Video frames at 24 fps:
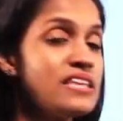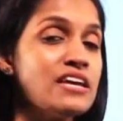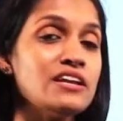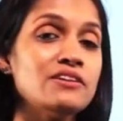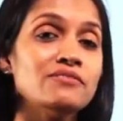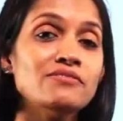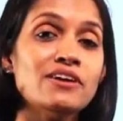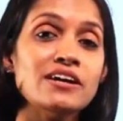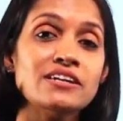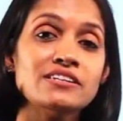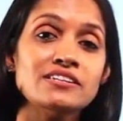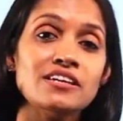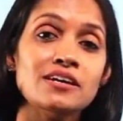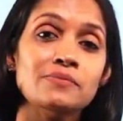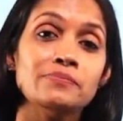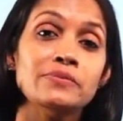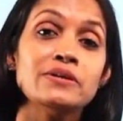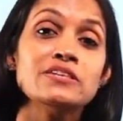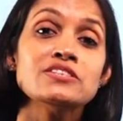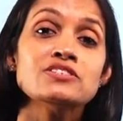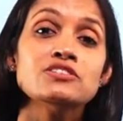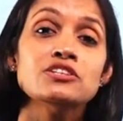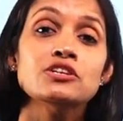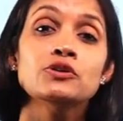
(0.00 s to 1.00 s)
Then what
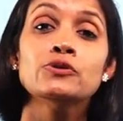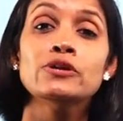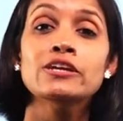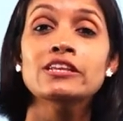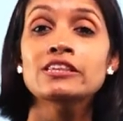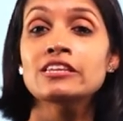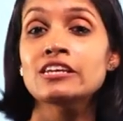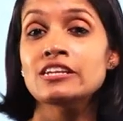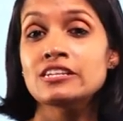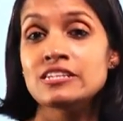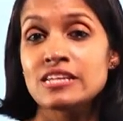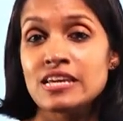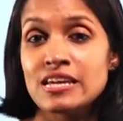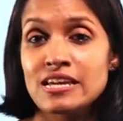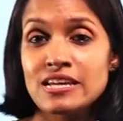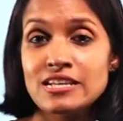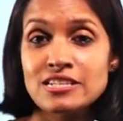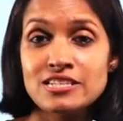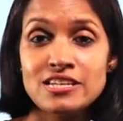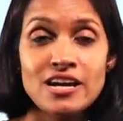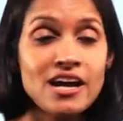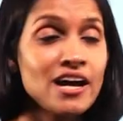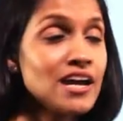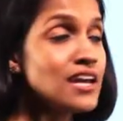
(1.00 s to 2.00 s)
happens during the
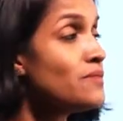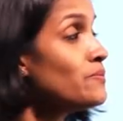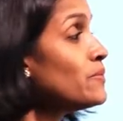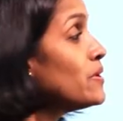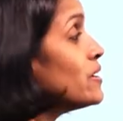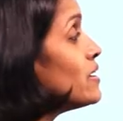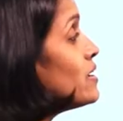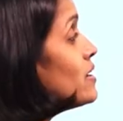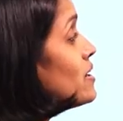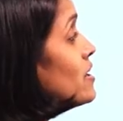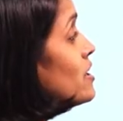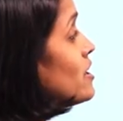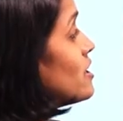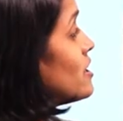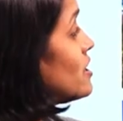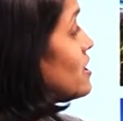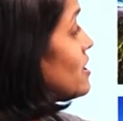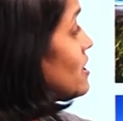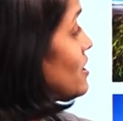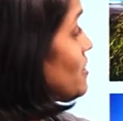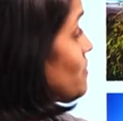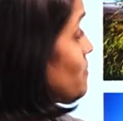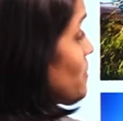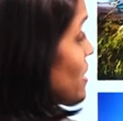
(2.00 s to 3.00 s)
daytime?
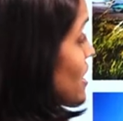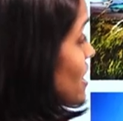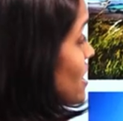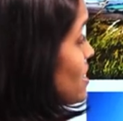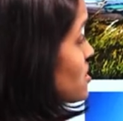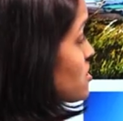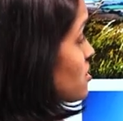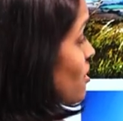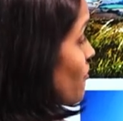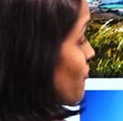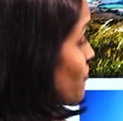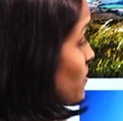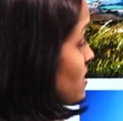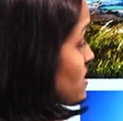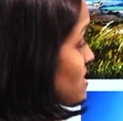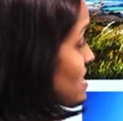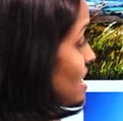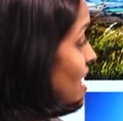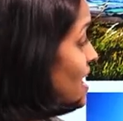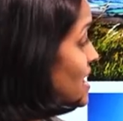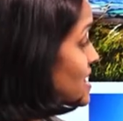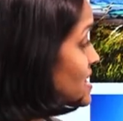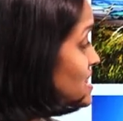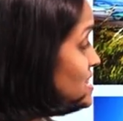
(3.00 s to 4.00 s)
Because of the
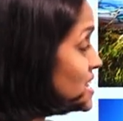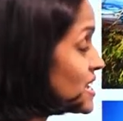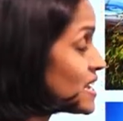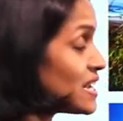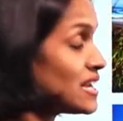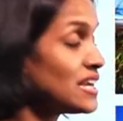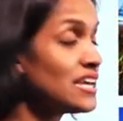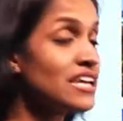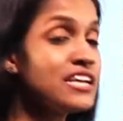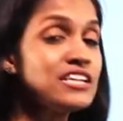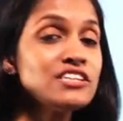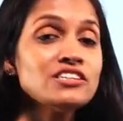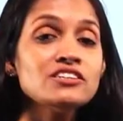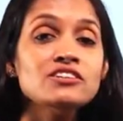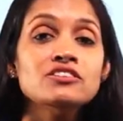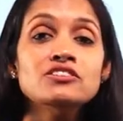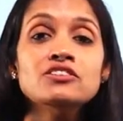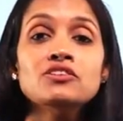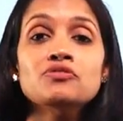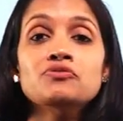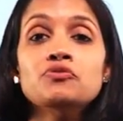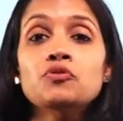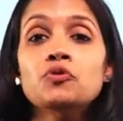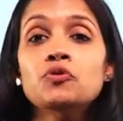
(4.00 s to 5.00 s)
sun's heat,
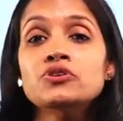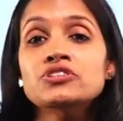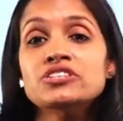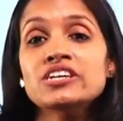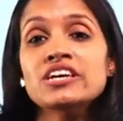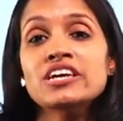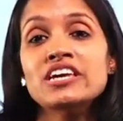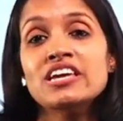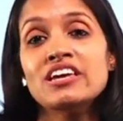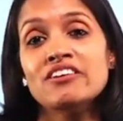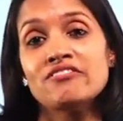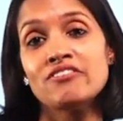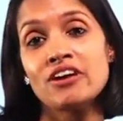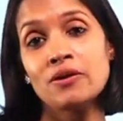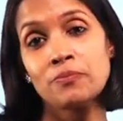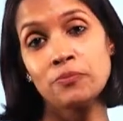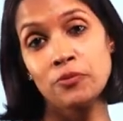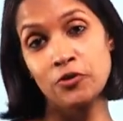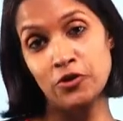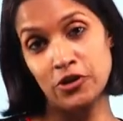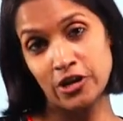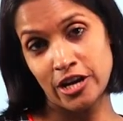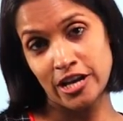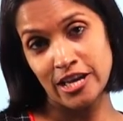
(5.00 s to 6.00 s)
the water
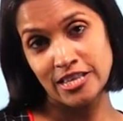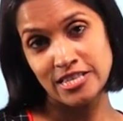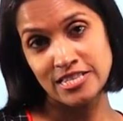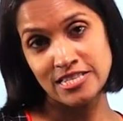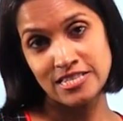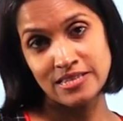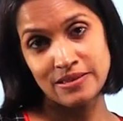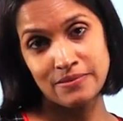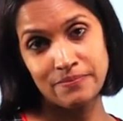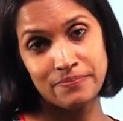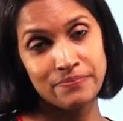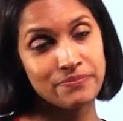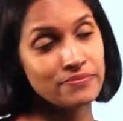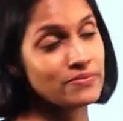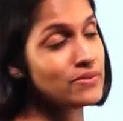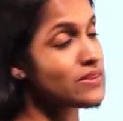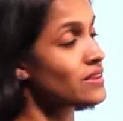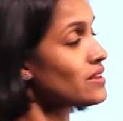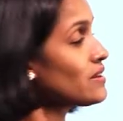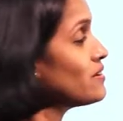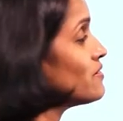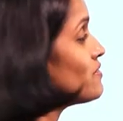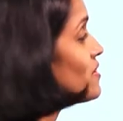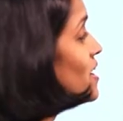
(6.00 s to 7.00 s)
evaporates.
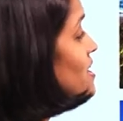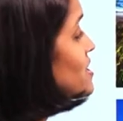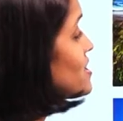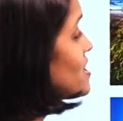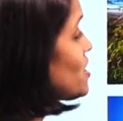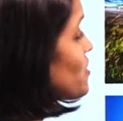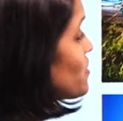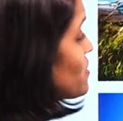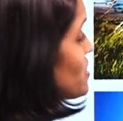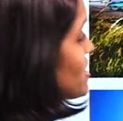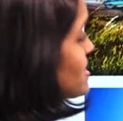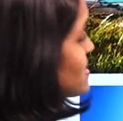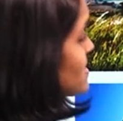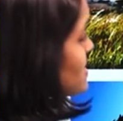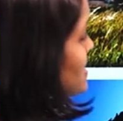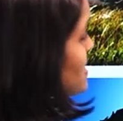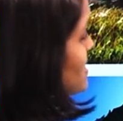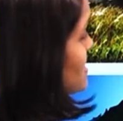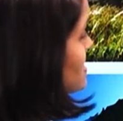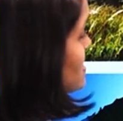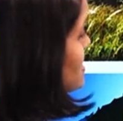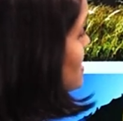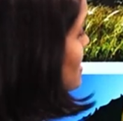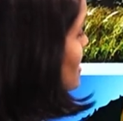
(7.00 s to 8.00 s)
Right now, this
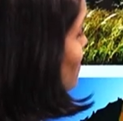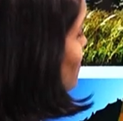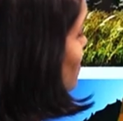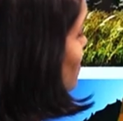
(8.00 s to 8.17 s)
is the